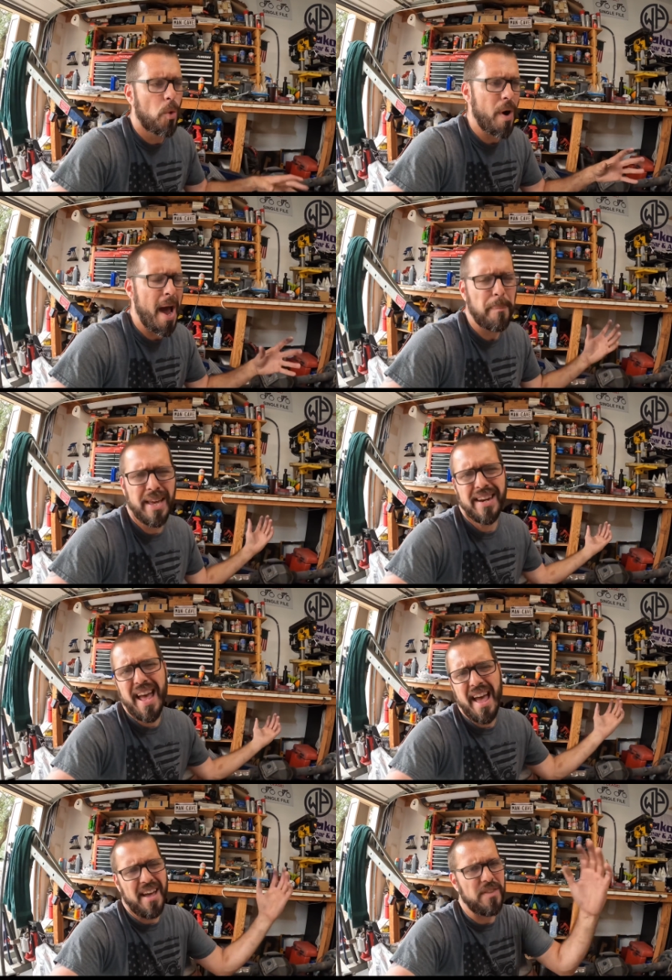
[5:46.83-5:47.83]
wrap it,
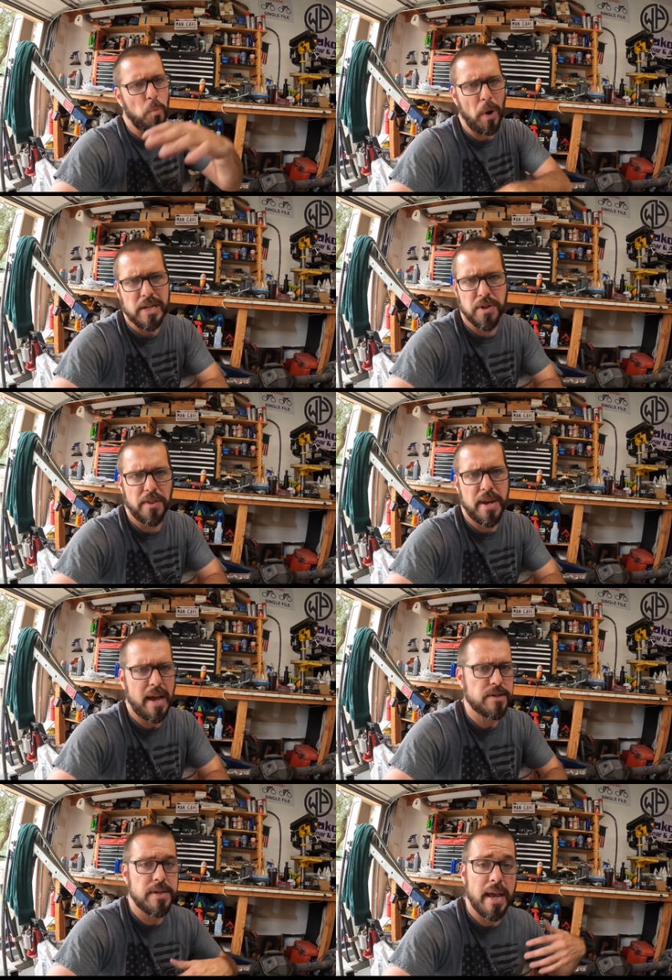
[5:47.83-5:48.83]
and then wait till the
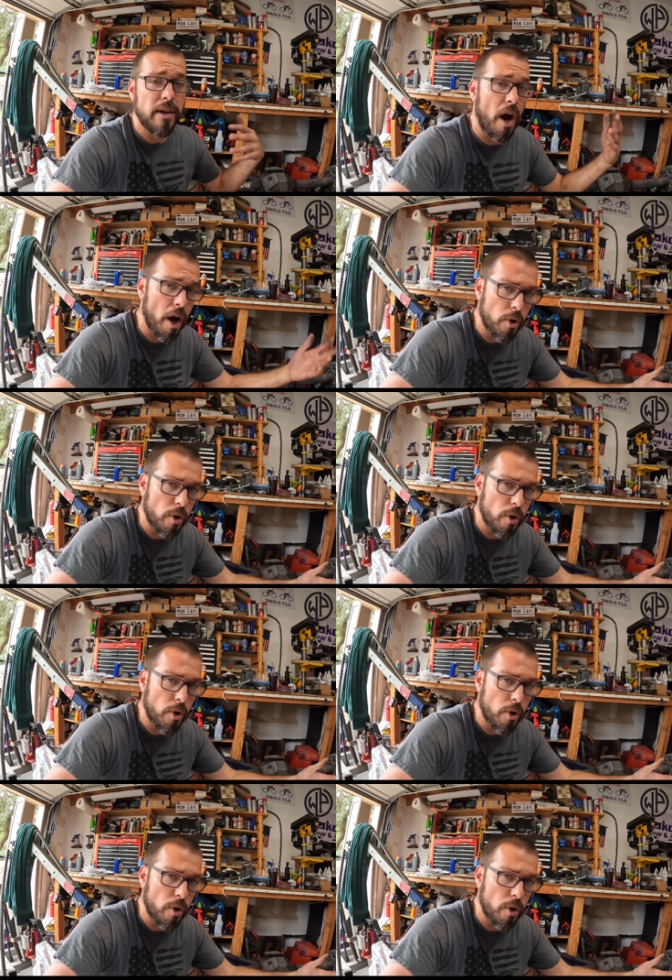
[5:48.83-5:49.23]
next day to